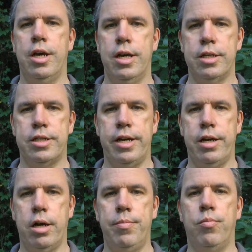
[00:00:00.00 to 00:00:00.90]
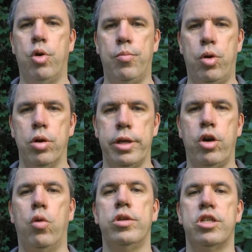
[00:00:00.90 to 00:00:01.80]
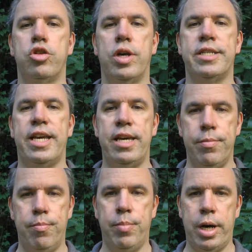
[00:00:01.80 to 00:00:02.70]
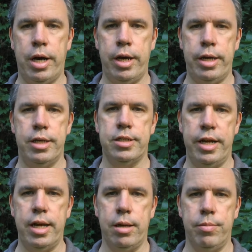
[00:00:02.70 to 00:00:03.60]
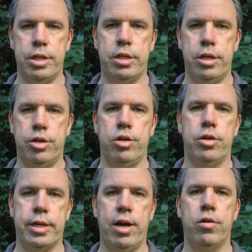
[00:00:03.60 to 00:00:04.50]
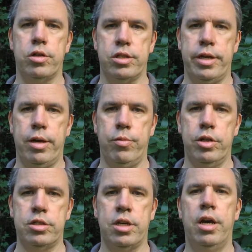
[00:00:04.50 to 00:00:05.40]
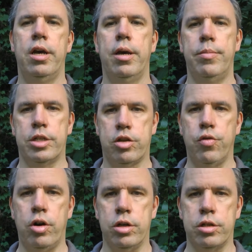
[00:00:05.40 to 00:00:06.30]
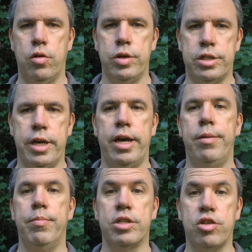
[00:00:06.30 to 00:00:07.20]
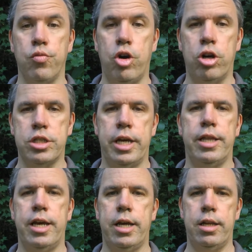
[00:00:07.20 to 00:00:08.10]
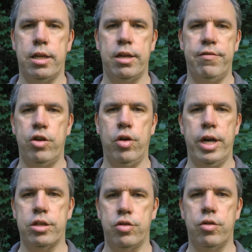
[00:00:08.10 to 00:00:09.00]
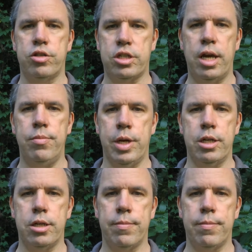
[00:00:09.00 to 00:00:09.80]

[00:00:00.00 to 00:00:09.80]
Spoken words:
stand up. More importantly, always address him by his name. The teacher character's name was Mr. Ross. Always say Mr. Ross and then give your answer a statement.